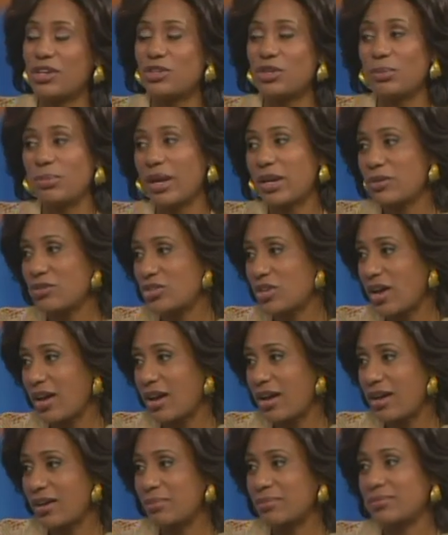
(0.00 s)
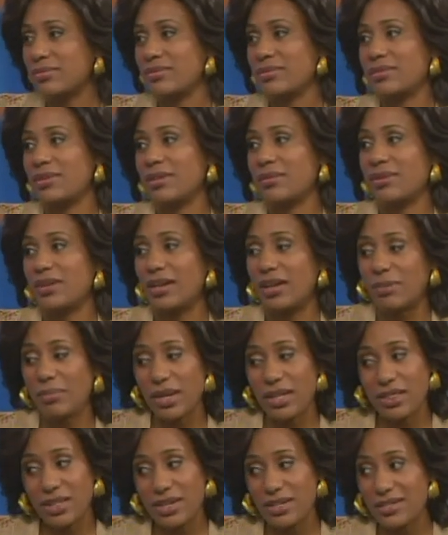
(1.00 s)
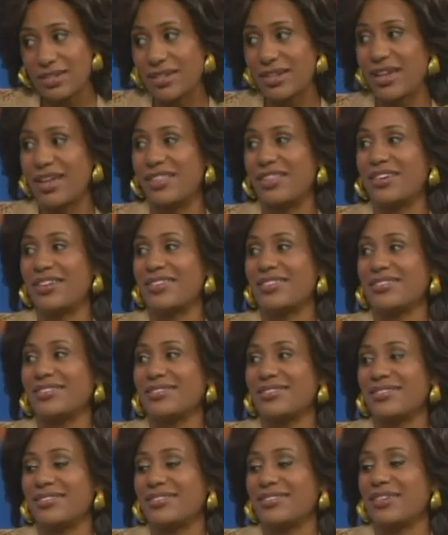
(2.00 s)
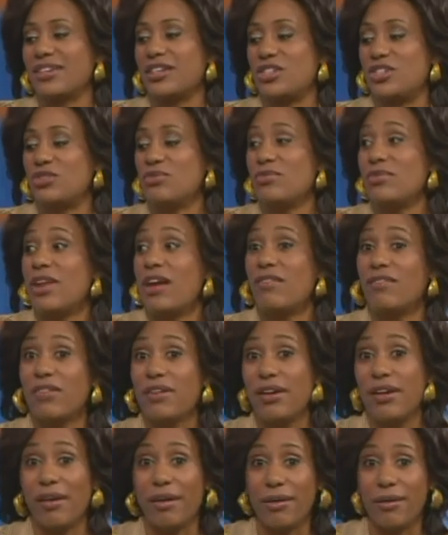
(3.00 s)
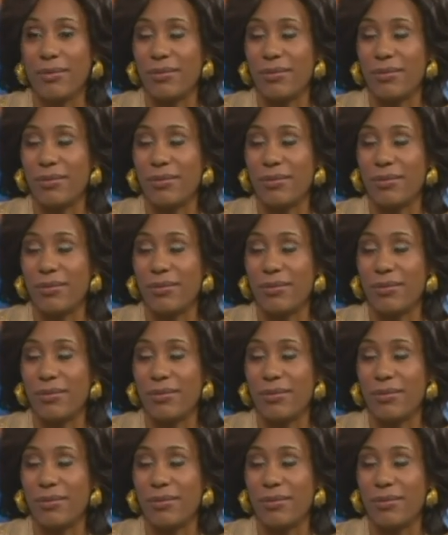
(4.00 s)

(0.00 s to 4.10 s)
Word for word: do a better job. I'm going to get my things together because you never know.